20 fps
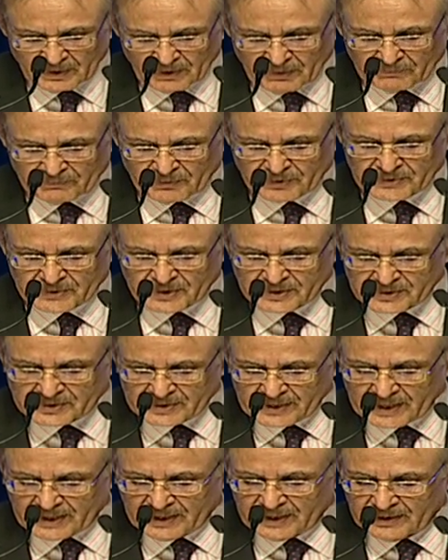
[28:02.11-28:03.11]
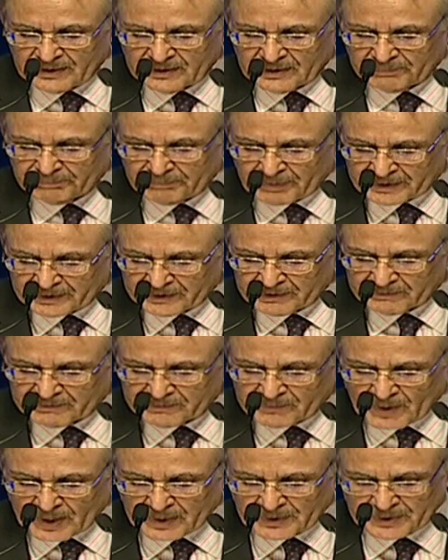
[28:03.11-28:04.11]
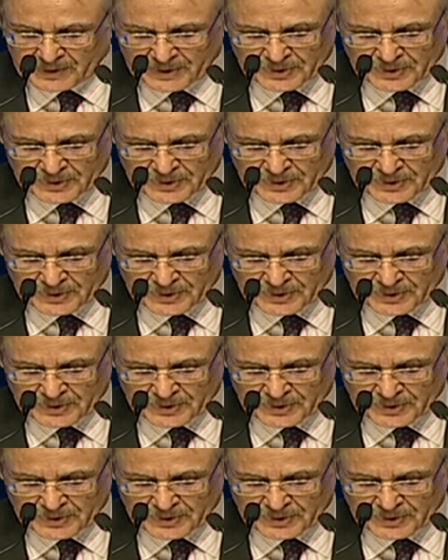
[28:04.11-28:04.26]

for sustaining competitive advantage